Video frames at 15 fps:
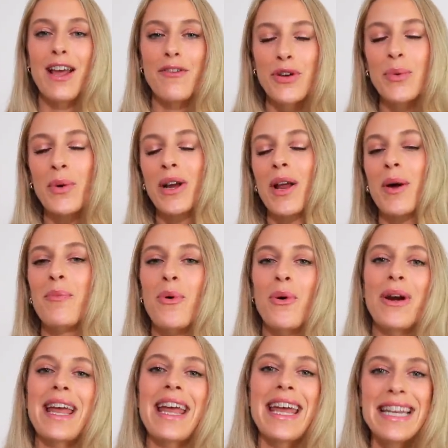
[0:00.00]
If you want a
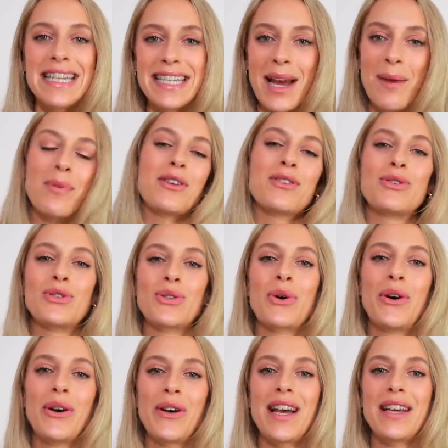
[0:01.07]
more in-depth
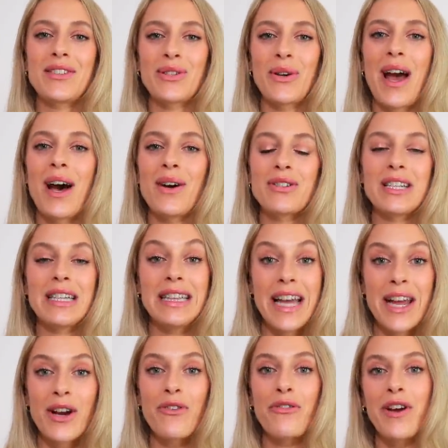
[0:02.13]
tutorial as to how to
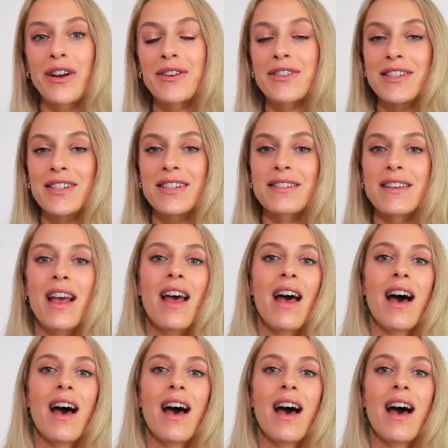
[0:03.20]
layer fragrances,